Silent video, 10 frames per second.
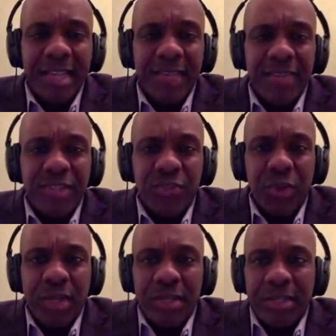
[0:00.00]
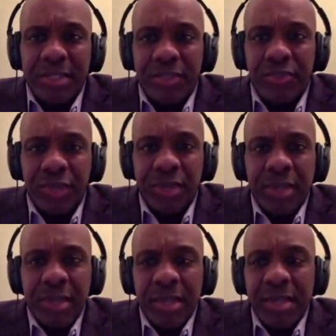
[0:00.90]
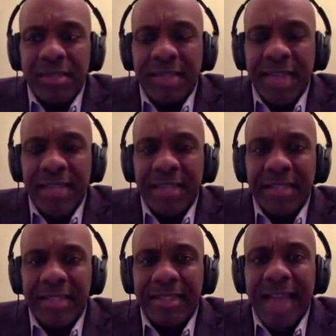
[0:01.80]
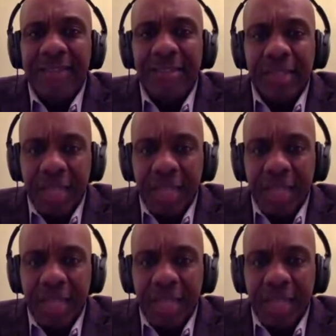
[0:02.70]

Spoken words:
even the 20th century, is that the Dr.